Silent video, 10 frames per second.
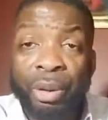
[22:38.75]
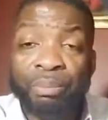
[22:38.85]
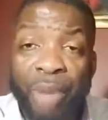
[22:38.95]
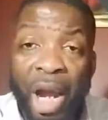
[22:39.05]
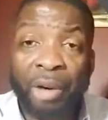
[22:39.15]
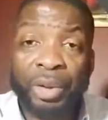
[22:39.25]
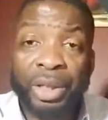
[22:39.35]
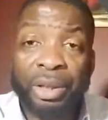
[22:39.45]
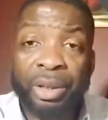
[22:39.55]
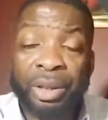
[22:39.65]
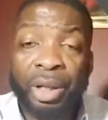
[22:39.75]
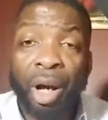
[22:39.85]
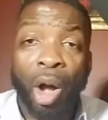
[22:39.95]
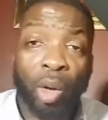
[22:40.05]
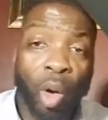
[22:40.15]
Mary,
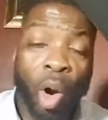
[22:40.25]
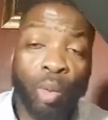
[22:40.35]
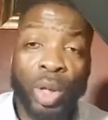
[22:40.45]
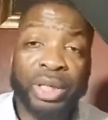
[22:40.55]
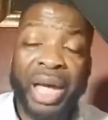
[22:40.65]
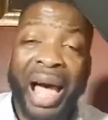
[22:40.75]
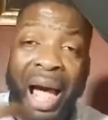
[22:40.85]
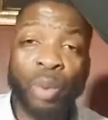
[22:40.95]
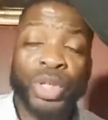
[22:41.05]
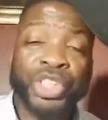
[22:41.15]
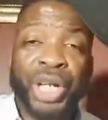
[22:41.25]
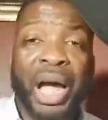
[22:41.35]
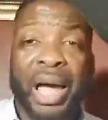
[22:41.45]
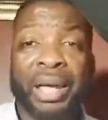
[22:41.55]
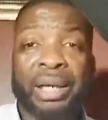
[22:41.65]
along with Yahweh
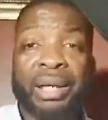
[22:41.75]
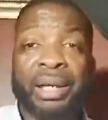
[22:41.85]
Shai,